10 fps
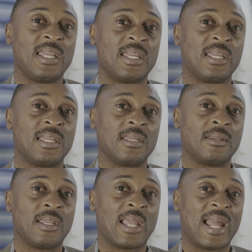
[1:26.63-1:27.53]

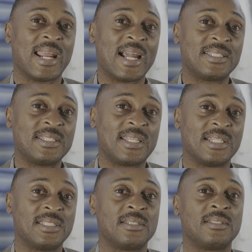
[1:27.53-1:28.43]
an
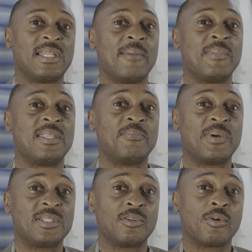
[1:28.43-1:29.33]
accident that made the
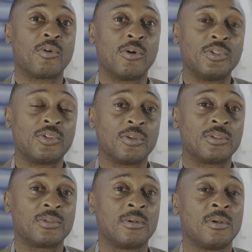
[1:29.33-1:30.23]
person
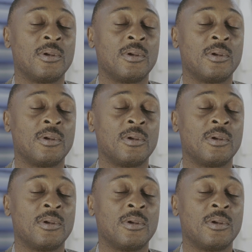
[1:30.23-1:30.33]
unconscious,